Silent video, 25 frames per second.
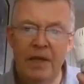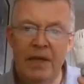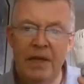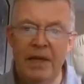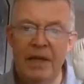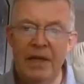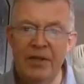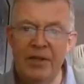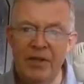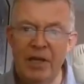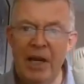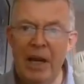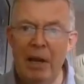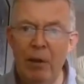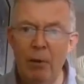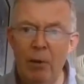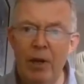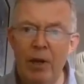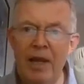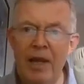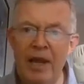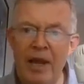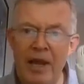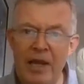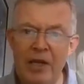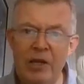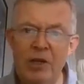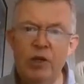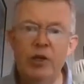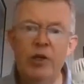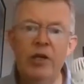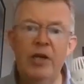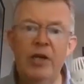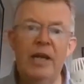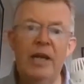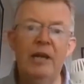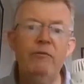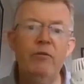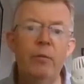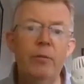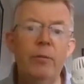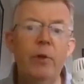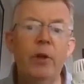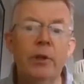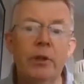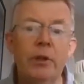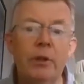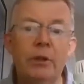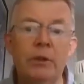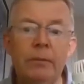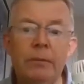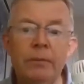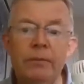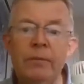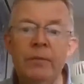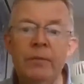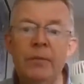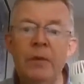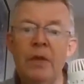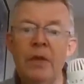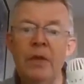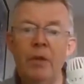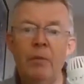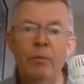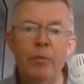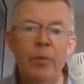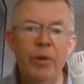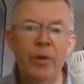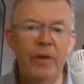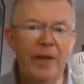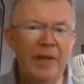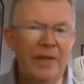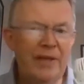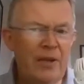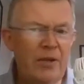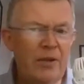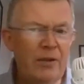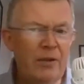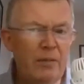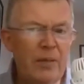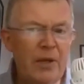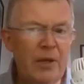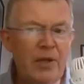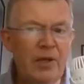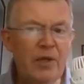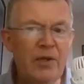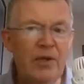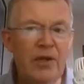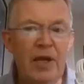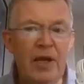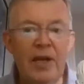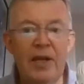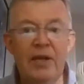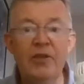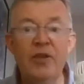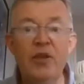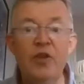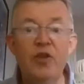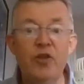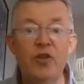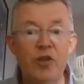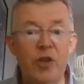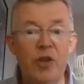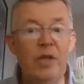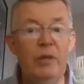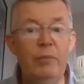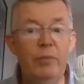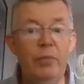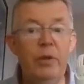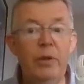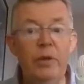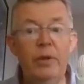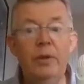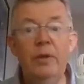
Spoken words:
it's our entry-level model, but that doesn't mean to say it's a cheap